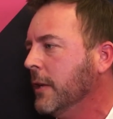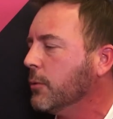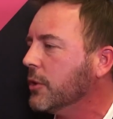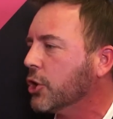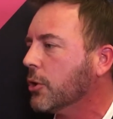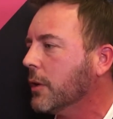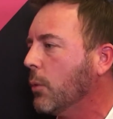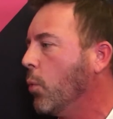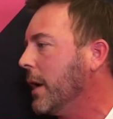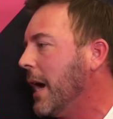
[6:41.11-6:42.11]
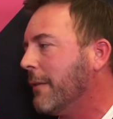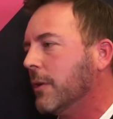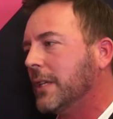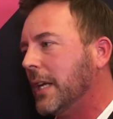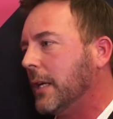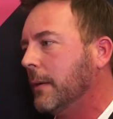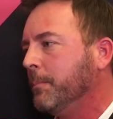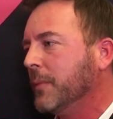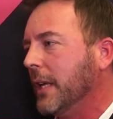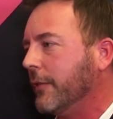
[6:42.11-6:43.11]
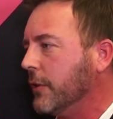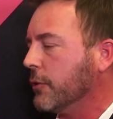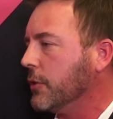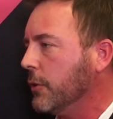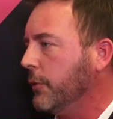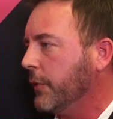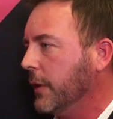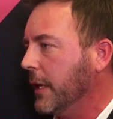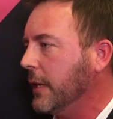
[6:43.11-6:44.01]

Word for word: to ensure that whatever data is introduced